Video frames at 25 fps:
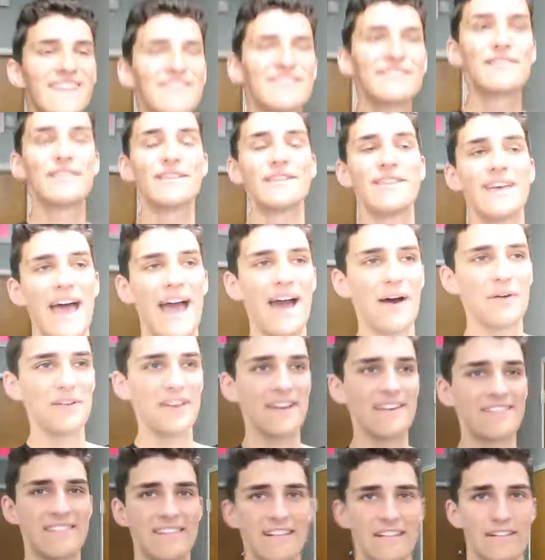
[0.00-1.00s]
into the
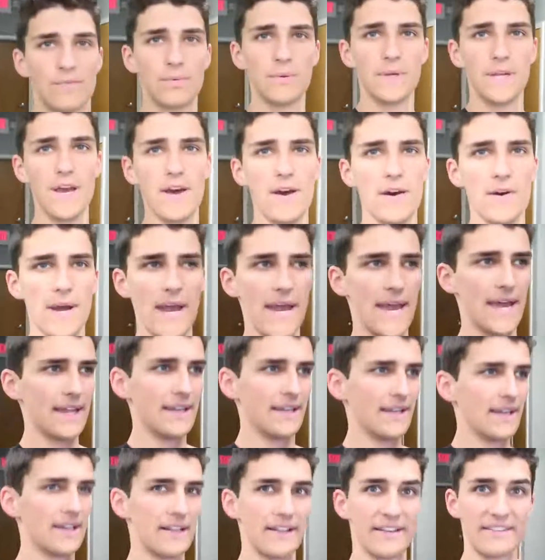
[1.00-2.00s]
Audi S6 we go,
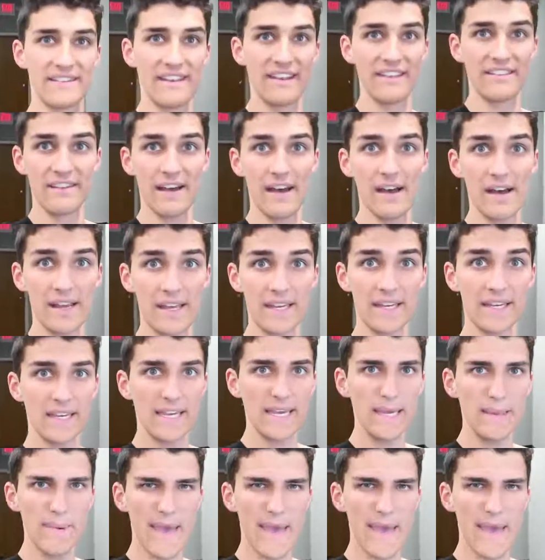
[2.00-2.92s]
and let's get talking